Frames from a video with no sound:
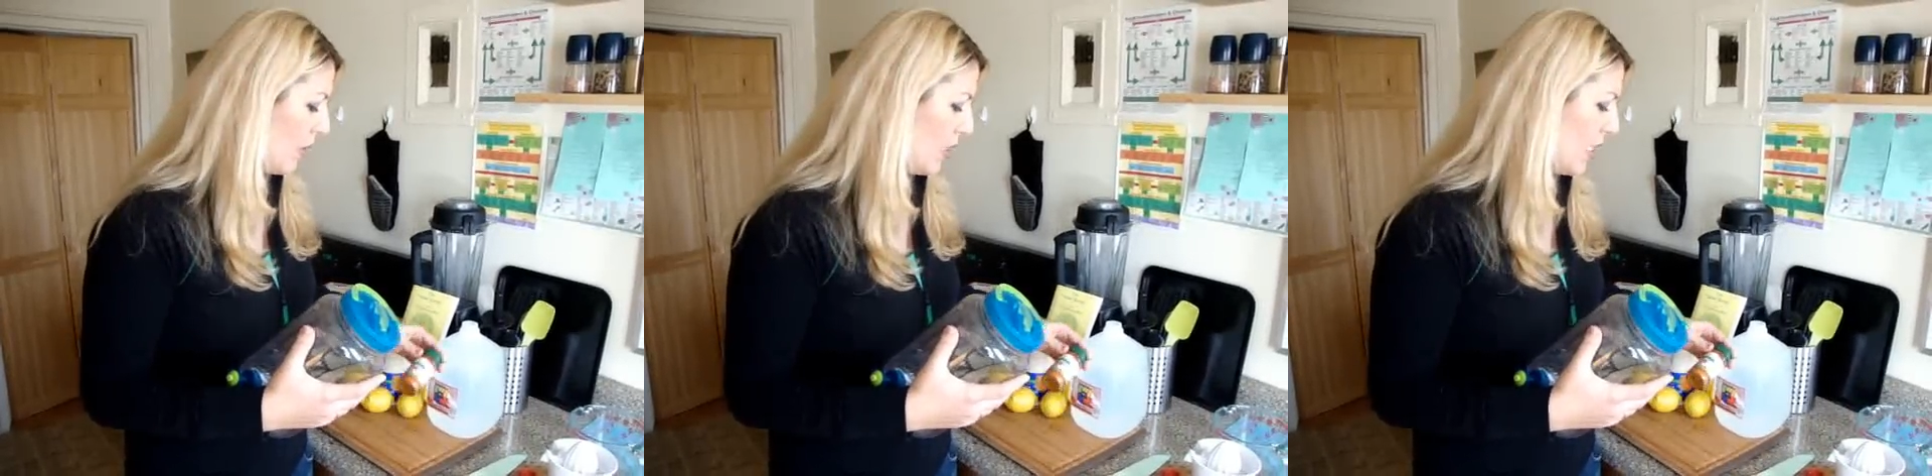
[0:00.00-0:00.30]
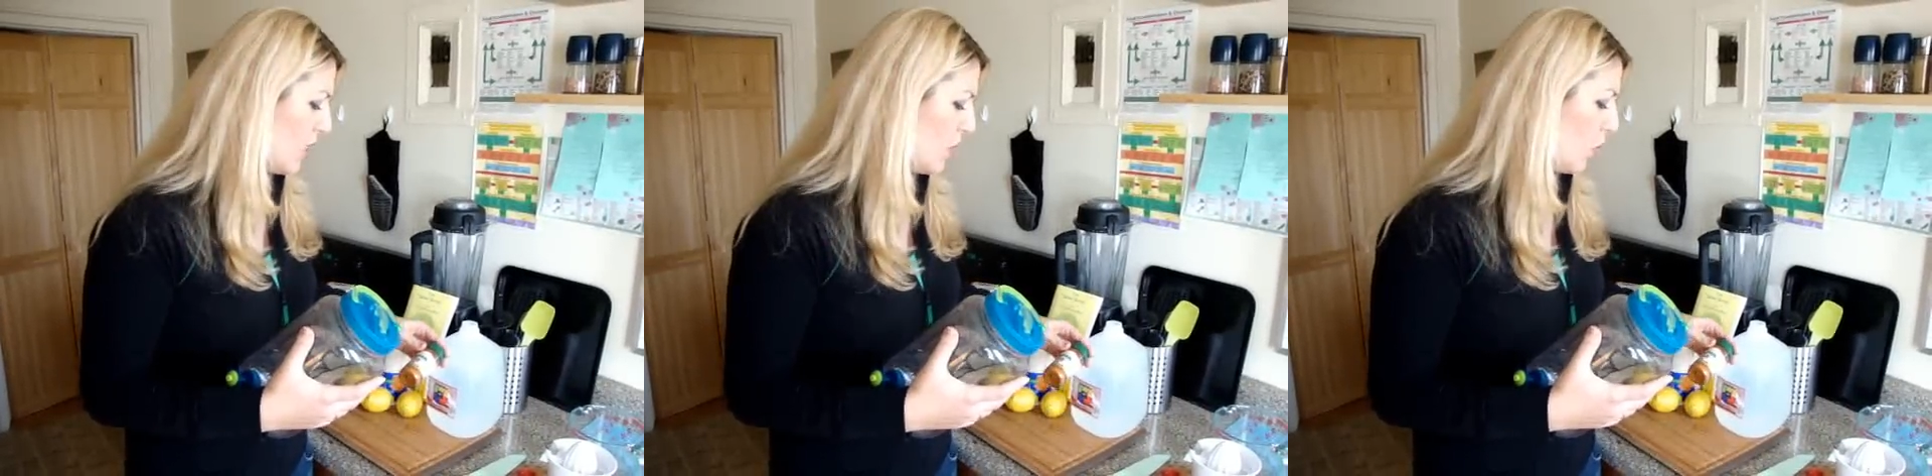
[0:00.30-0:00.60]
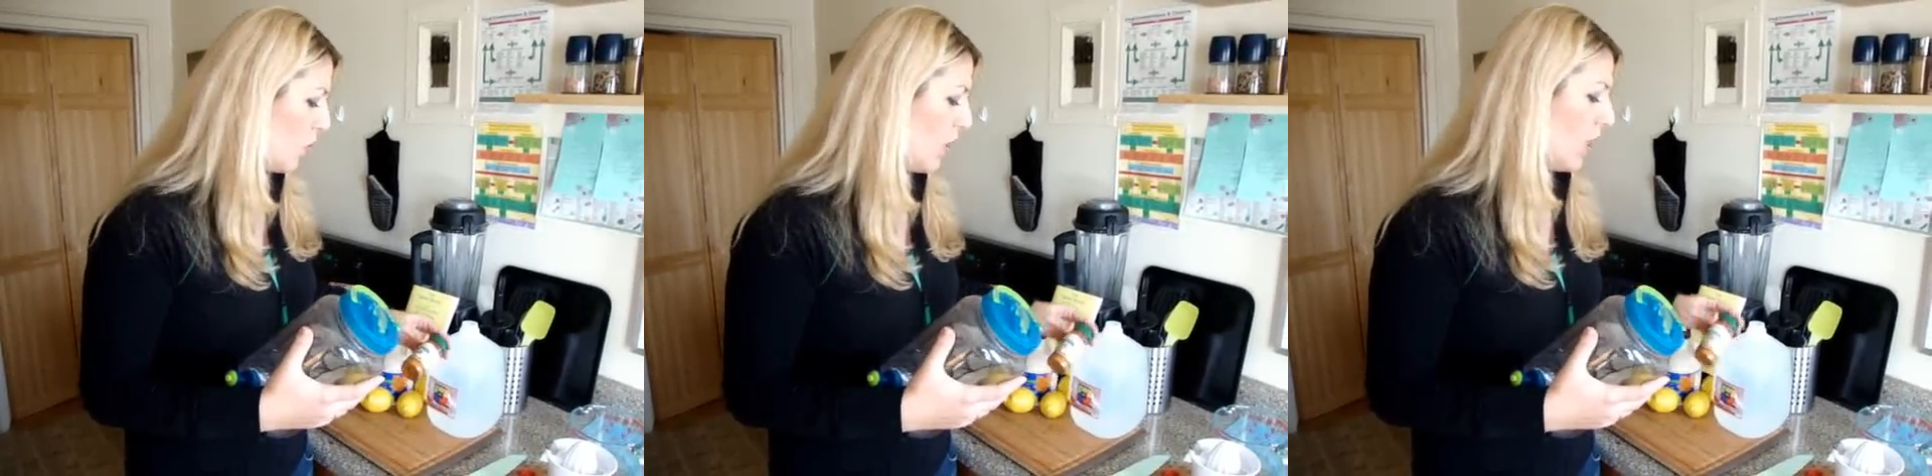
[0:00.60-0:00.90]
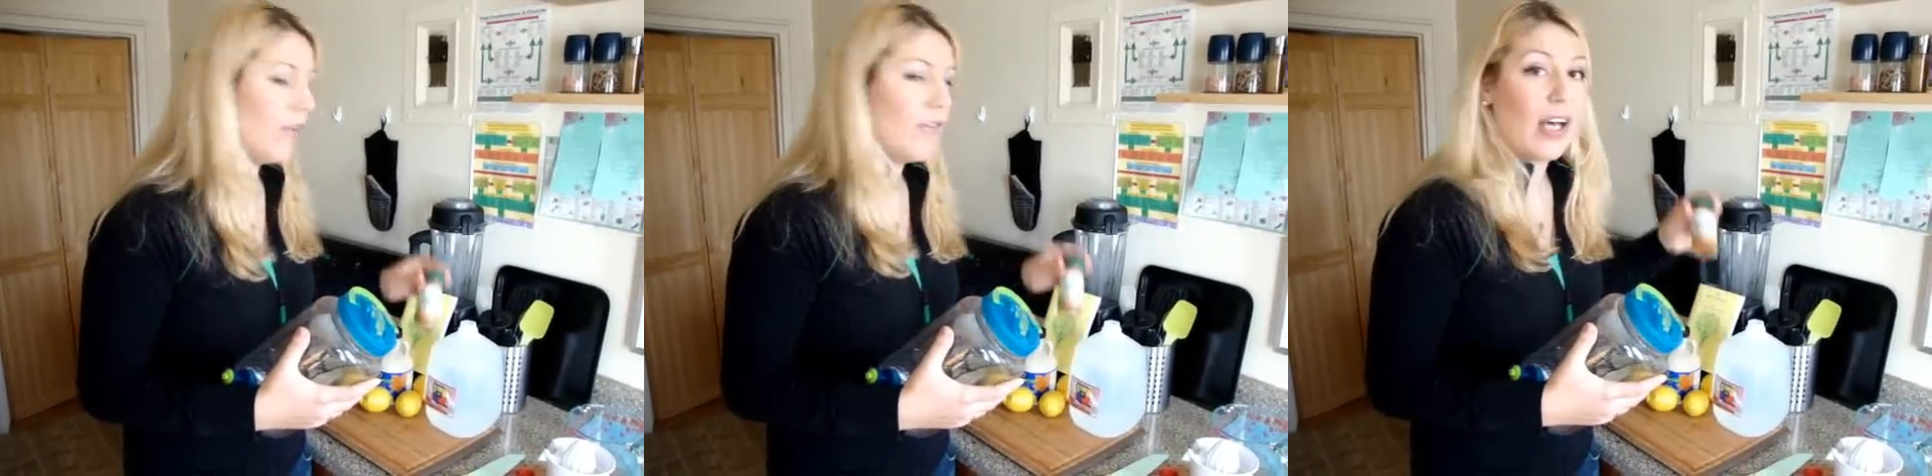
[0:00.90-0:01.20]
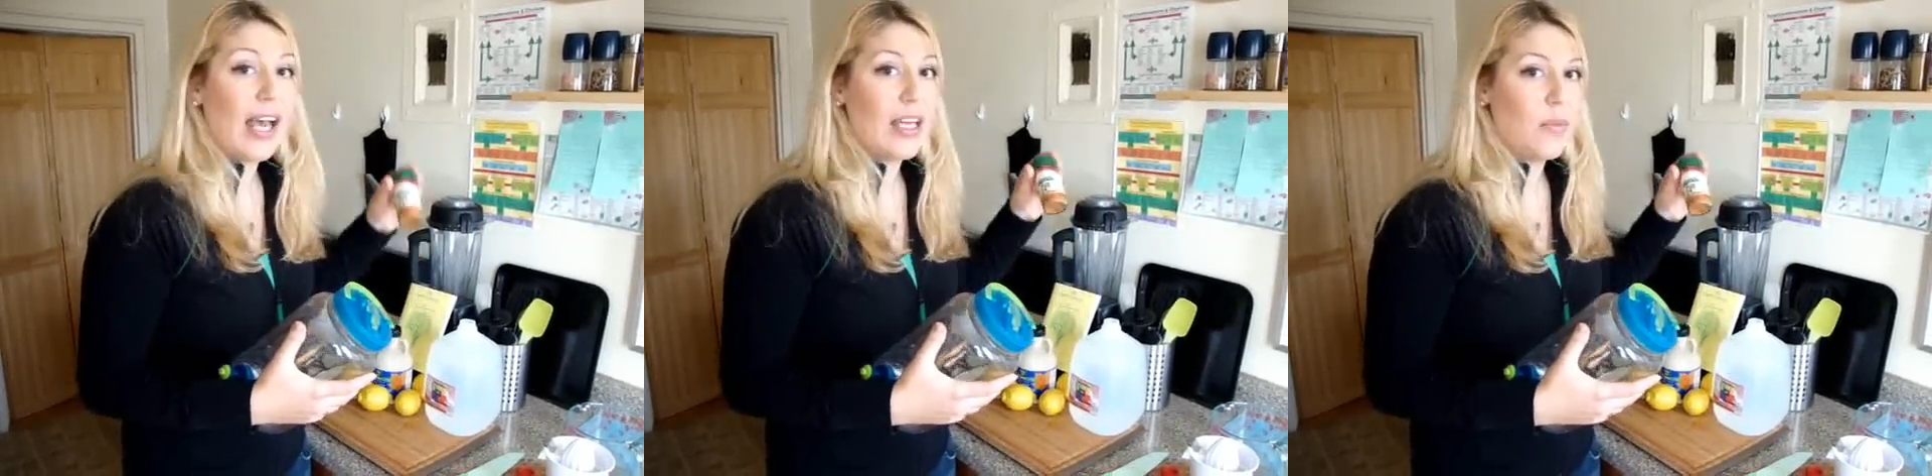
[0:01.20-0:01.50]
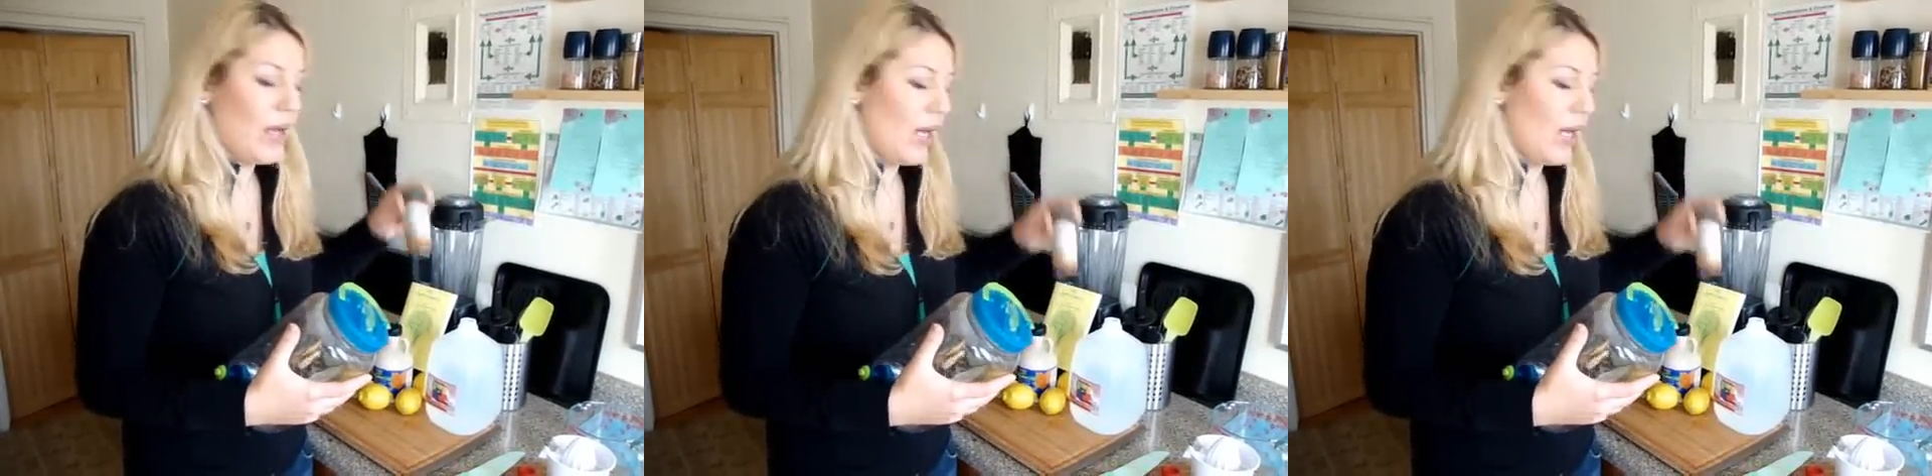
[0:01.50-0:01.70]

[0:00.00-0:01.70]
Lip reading: teaspoon of cayenne